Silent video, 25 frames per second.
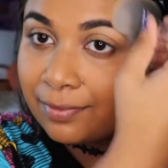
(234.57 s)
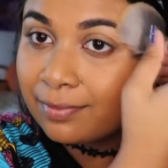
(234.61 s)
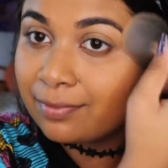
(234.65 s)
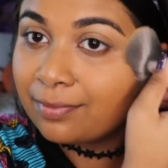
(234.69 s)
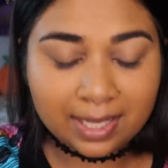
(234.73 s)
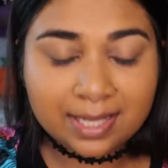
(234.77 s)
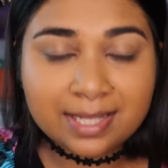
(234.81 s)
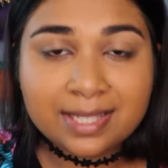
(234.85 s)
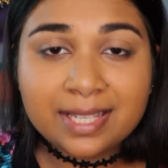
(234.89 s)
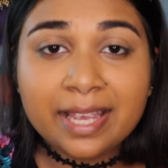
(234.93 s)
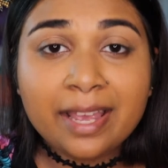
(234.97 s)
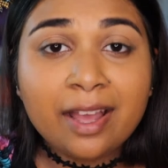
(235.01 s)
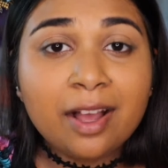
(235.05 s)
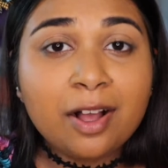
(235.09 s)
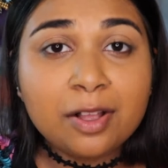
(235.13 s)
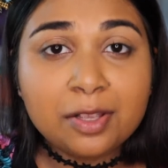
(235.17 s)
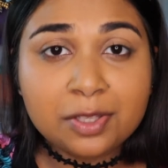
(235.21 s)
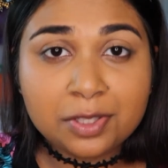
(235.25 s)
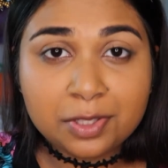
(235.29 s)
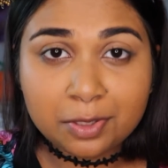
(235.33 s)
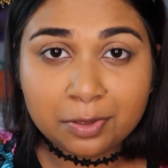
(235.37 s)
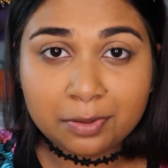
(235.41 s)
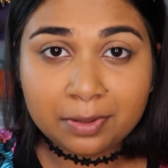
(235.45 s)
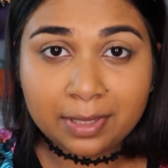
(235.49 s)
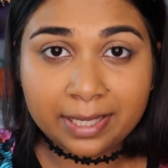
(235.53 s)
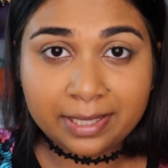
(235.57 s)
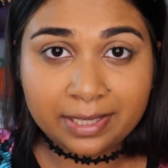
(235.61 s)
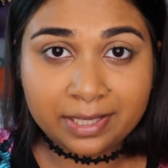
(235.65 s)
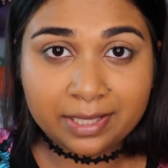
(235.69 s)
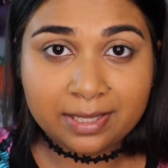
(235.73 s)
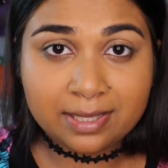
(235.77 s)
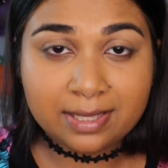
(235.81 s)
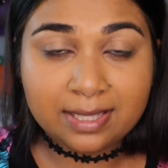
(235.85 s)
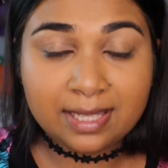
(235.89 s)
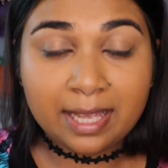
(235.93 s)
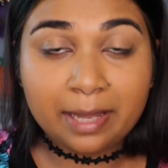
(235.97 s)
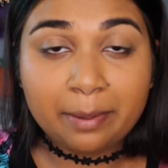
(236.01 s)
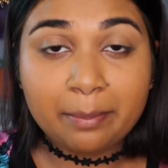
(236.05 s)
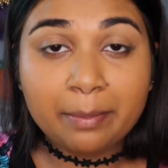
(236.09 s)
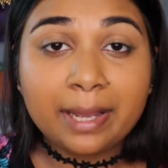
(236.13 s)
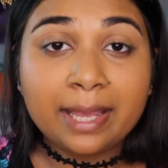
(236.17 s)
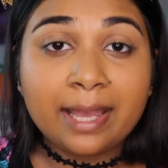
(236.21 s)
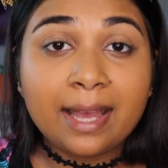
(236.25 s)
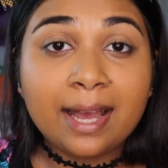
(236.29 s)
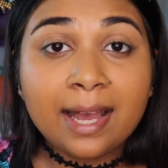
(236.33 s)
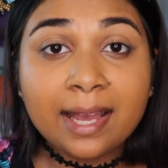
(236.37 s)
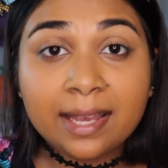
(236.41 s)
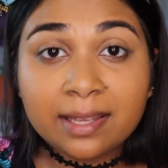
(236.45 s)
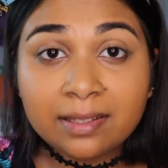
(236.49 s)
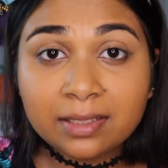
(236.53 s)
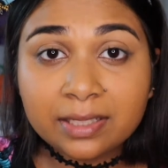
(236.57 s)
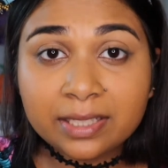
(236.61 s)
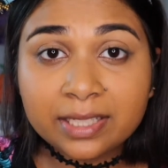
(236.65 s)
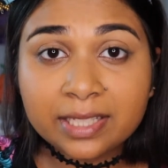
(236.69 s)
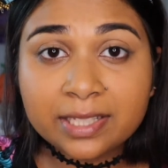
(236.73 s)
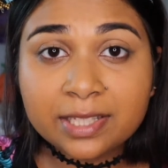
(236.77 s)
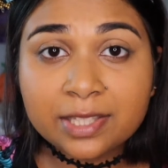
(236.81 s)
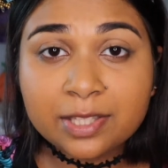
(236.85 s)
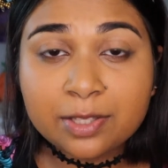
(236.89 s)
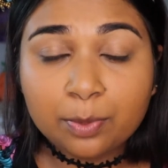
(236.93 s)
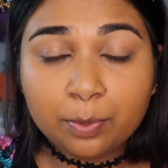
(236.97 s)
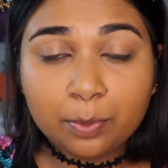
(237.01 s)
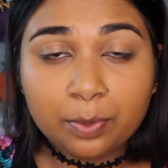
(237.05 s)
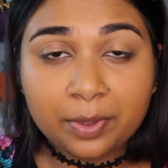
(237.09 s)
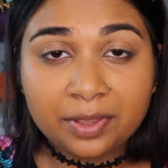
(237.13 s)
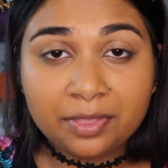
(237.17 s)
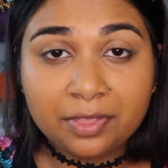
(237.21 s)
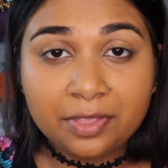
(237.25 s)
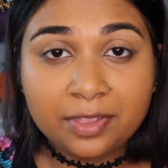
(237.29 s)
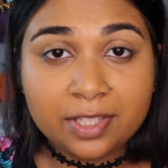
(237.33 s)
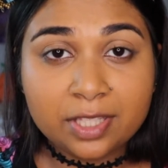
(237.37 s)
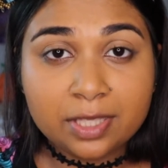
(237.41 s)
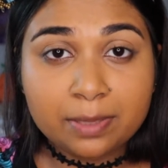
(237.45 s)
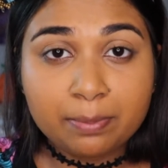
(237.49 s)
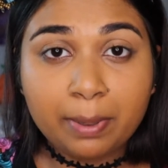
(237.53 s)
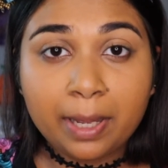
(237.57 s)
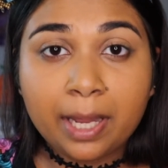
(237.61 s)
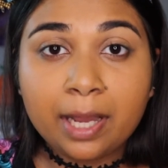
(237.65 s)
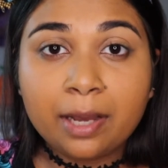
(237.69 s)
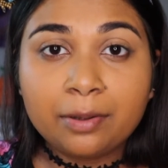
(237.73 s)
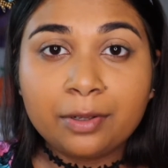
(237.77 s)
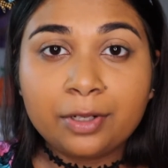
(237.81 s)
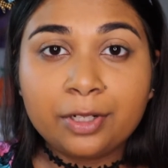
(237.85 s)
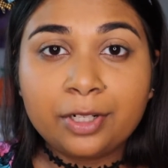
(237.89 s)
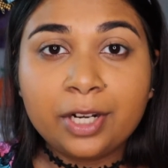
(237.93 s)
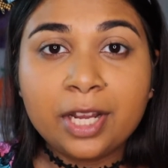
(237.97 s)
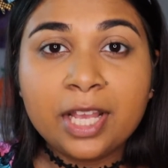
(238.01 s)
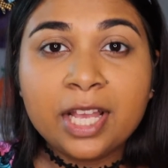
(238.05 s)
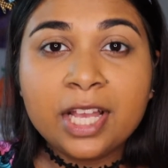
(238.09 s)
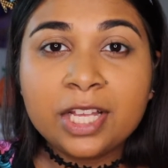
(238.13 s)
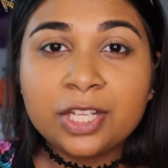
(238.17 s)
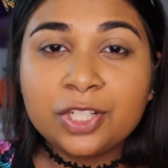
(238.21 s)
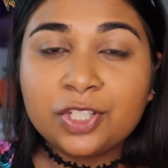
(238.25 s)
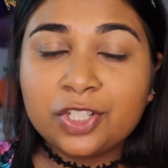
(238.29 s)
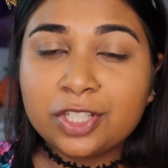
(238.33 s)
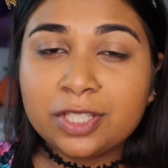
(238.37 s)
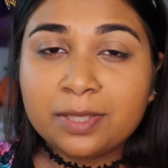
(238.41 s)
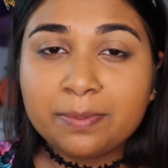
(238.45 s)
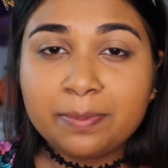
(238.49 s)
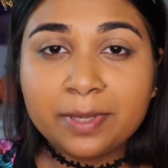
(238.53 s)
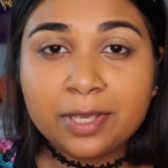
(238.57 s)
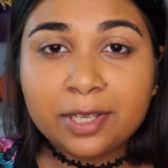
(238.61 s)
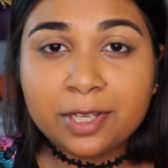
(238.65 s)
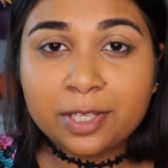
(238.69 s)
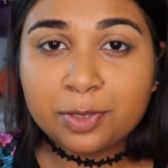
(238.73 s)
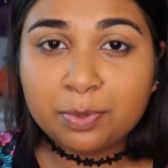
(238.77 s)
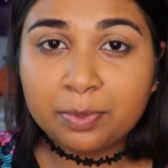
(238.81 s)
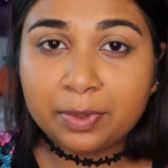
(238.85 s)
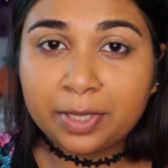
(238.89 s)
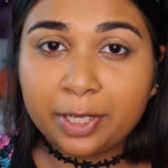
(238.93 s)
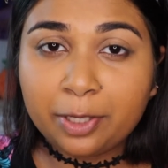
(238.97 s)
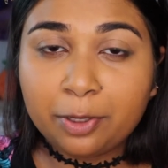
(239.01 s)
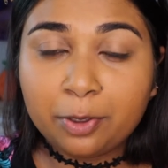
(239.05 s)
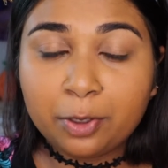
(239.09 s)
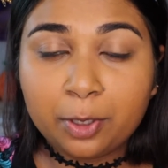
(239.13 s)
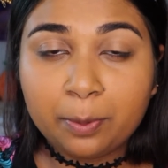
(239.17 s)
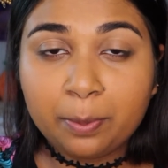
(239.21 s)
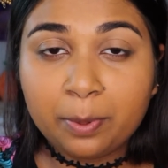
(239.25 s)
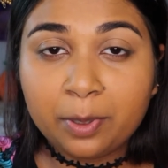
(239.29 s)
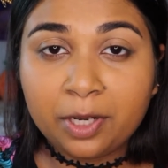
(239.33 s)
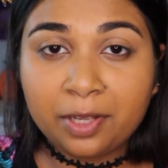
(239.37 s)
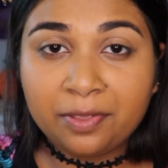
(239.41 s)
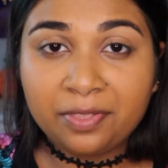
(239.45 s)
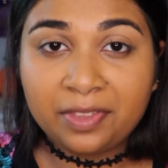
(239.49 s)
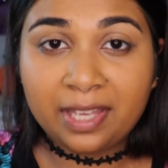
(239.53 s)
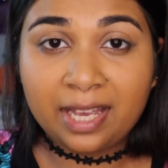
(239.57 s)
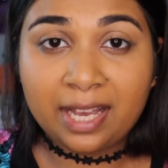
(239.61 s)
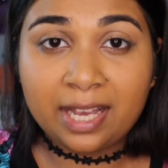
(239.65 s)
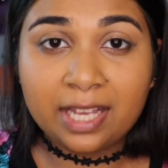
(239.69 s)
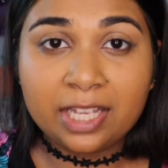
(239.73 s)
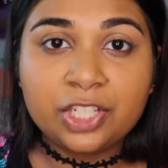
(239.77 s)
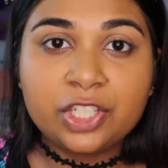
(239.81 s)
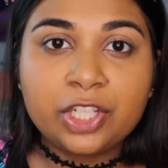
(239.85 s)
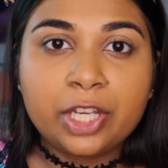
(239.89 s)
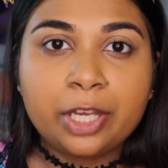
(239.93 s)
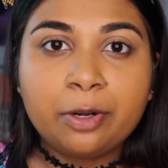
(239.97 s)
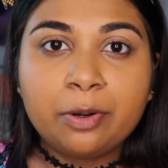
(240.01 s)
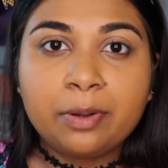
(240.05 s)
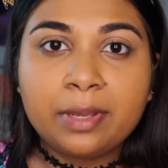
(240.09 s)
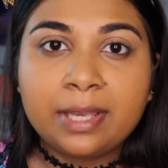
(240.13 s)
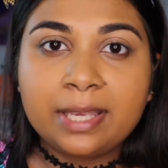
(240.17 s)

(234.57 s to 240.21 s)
And I also like to set my eyelids with this powder just because when I go to put on the eyeshadow,